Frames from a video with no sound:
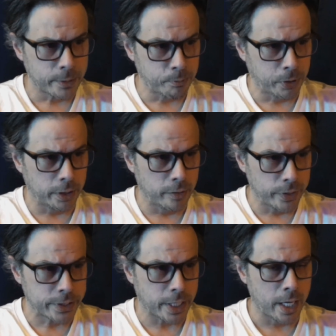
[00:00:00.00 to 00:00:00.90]
I put
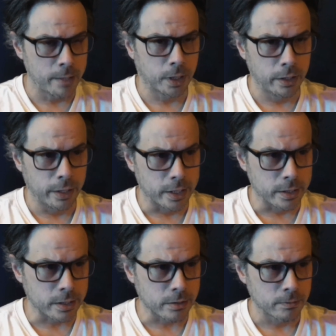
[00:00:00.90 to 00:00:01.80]
in the time on
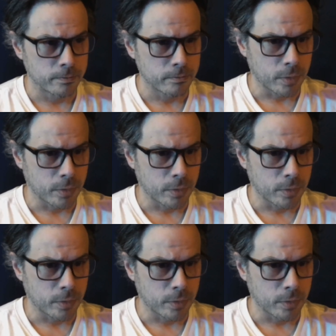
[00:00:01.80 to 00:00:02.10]
this